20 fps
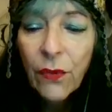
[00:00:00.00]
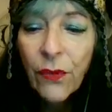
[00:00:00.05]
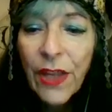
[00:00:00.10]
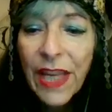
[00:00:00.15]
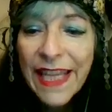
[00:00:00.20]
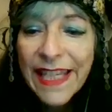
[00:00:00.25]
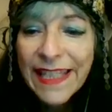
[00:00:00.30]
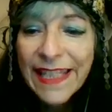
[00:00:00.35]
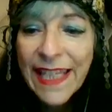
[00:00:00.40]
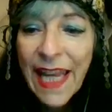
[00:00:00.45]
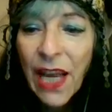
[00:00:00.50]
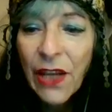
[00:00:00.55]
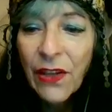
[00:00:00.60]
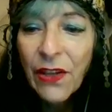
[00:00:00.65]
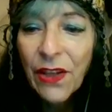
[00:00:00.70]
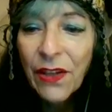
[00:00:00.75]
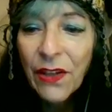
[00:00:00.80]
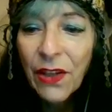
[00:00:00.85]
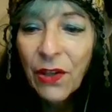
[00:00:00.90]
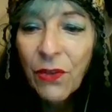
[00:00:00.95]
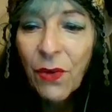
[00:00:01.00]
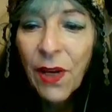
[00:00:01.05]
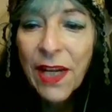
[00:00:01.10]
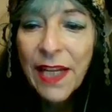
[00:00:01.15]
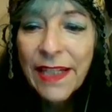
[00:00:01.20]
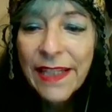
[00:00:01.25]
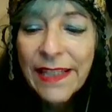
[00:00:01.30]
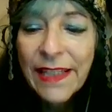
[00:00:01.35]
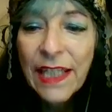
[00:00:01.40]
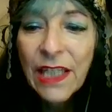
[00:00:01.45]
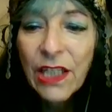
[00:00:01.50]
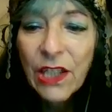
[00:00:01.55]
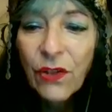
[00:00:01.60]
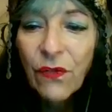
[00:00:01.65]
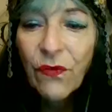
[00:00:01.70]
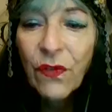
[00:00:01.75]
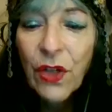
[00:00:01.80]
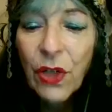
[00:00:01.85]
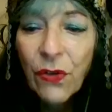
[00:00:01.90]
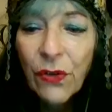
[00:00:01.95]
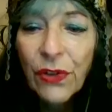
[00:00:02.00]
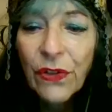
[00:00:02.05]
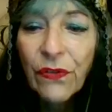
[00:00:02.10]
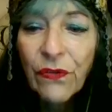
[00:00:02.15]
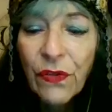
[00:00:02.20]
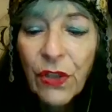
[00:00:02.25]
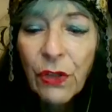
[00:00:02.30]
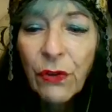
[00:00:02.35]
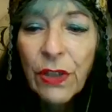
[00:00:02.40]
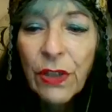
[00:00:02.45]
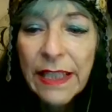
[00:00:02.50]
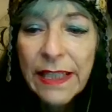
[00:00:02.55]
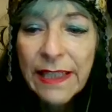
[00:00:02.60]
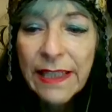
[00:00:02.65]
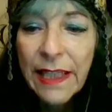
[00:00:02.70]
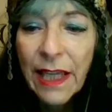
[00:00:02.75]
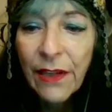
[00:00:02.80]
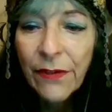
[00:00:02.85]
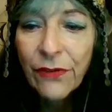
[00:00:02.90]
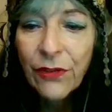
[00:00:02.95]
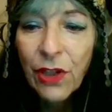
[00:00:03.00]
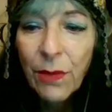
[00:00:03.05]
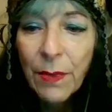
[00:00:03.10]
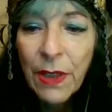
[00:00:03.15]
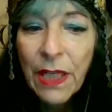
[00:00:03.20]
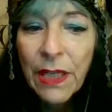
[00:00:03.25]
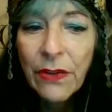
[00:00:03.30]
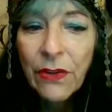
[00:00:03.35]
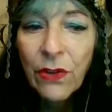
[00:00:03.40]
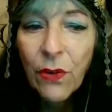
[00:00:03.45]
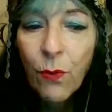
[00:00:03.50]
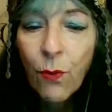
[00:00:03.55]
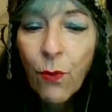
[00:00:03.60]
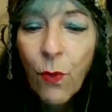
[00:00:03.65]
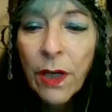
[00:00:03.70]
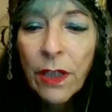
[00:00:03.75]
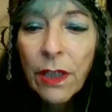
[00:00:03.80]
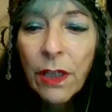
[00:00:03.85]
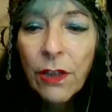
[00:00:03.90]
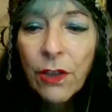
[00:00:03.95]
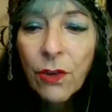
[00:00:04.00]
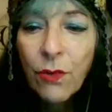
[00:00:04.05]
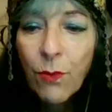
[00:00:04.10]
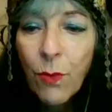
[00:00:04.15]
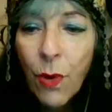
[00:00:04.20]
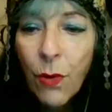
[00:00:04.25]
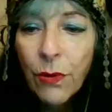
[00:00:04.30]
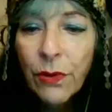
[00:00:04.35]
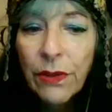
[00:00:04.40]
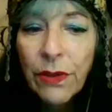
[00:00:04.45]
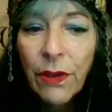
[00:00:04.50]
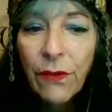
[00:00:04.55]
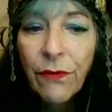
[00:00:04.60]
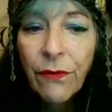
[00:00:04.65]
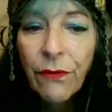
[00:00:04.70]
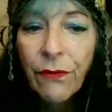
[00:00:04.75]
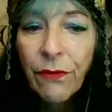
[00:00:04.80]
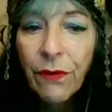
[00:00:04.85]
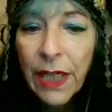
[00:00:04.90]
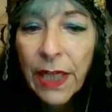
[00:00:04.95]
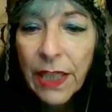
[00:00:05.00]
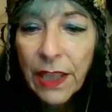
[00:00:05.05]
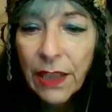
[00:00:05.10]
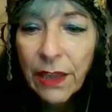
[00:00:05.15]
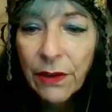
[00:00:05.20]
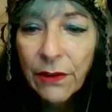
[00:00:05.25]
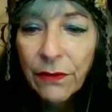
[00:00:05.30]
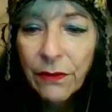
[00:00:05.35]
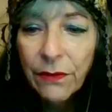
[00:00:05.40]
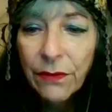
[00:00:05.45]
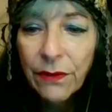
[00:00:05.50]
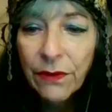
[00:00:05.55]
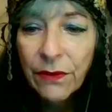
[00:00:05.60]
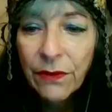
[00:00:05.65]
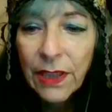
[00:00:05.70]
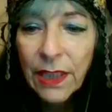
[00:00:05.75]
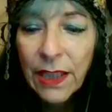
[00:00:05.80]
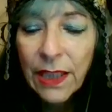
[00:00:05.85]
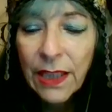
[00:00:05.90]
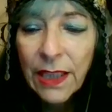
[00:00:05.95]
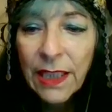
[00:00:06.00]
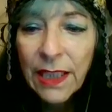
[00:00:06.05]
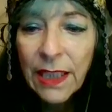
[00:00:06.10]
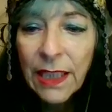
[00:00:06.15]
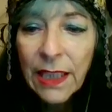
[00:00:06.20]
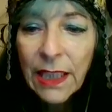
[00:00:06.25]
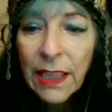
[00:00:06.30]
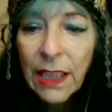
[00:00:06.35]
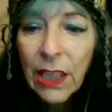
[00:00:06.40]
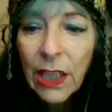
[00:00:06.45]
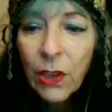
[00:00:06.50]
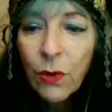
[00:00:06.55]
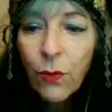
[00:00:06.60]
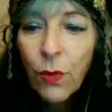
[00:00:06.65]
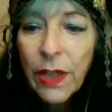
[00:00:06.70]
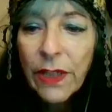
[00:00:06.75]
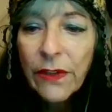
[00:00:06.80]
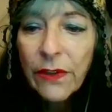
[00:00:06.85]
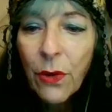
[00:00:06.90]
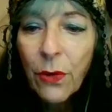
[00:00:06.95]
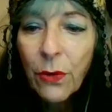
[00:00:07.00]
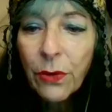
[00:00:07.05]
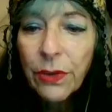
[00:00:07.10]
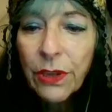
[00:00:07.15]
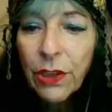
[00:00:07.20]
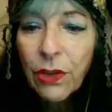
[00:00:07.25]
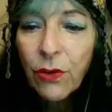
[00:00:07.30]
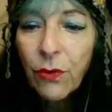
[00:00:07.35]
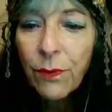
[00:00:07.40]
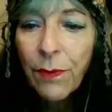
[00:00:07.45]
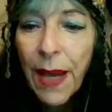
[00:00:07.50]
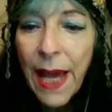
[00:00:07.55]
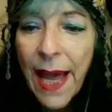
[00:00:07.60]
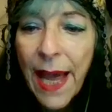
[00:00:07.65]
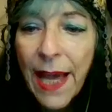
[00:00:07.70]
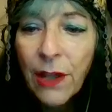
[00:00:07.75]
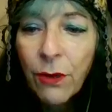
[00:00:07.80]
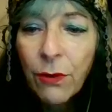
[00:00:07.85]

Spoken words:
They say that the greatest thing to fear is fear itself, Gemini. So what are you most afraid of? Okay. What's holding you back?